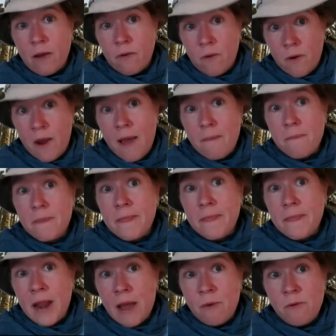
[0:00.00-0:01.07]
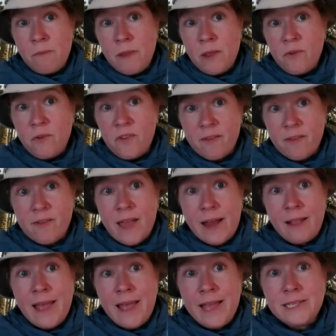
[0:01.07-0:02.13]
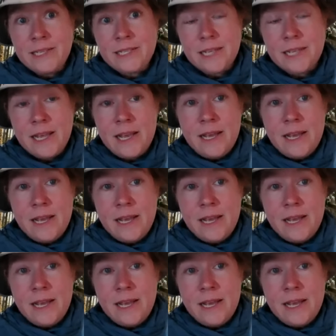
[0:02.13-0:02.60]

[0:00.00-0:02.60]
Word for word: grown up that I would be using satellites